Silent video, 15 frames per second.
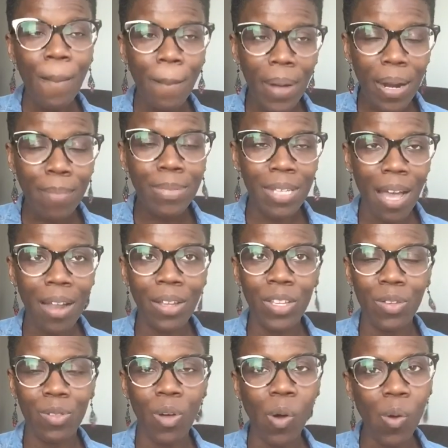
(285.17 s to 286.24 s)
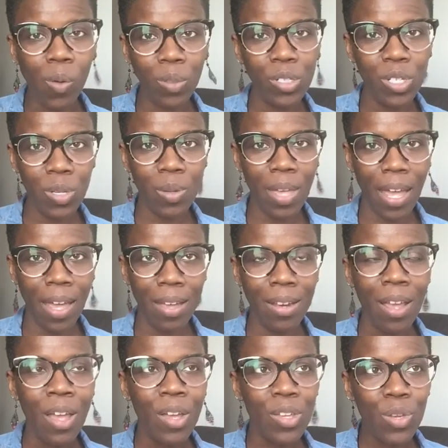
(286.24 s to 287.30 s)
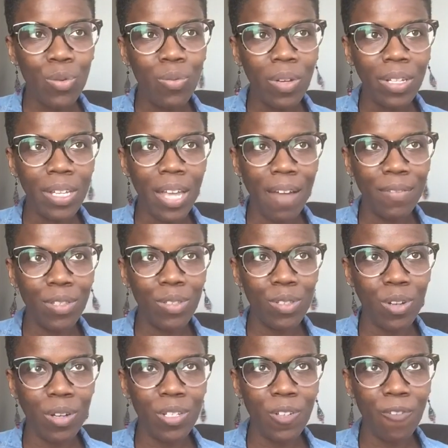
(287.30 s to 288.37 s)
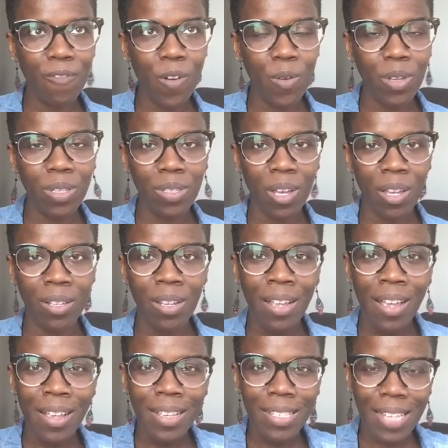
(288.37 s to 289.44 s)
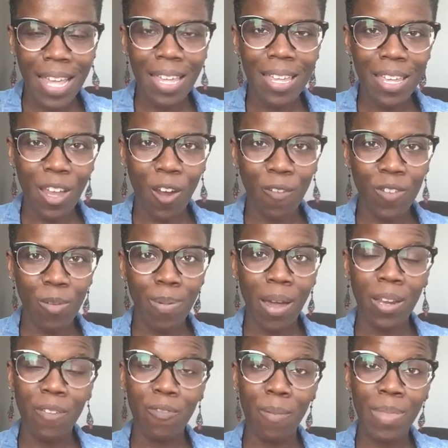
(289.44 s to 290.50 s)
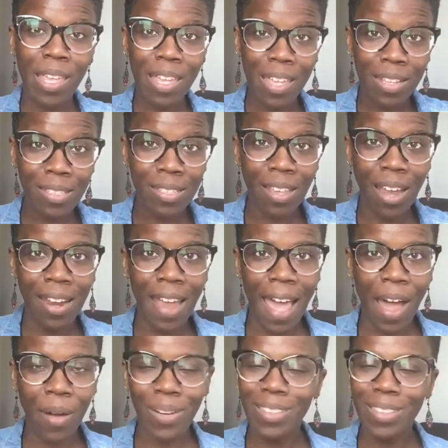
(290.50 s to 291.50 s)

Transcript: But I'm telling you, the older you get, you really have to start to focus on taking care of your body from the inside out.